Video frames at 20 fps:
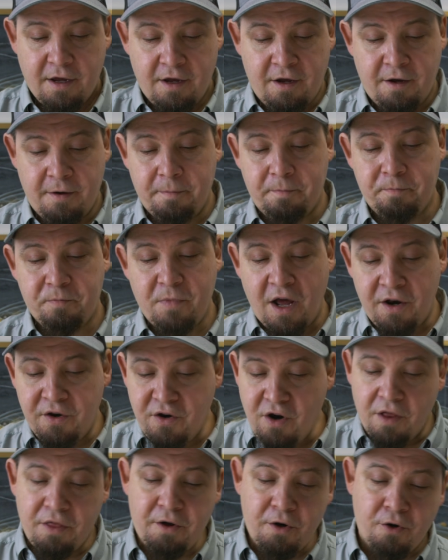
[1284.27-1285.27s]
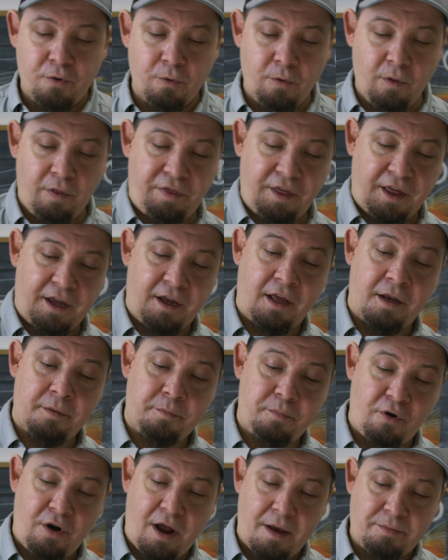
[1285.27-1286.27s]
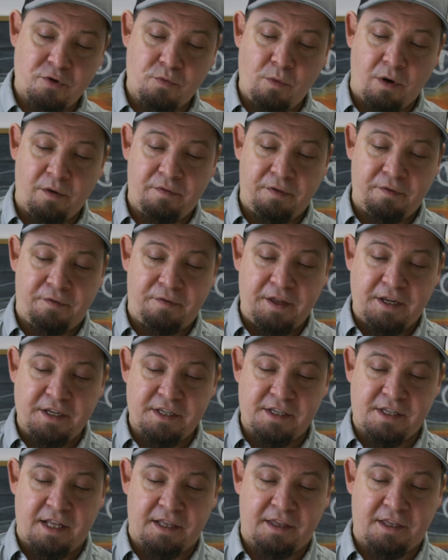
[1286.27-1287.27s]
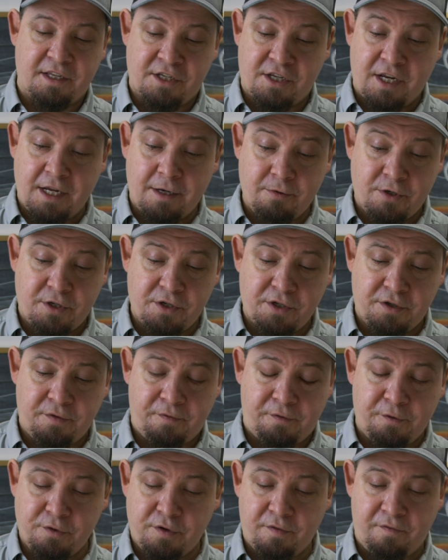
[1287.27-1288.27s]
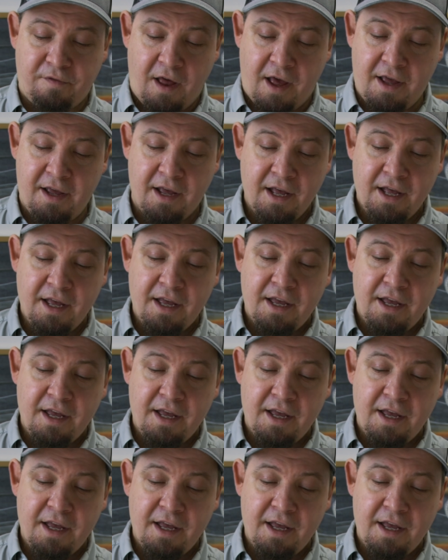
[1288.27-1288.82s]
Another cool thing, and perhaps one of the things that distinguishes Futurefly,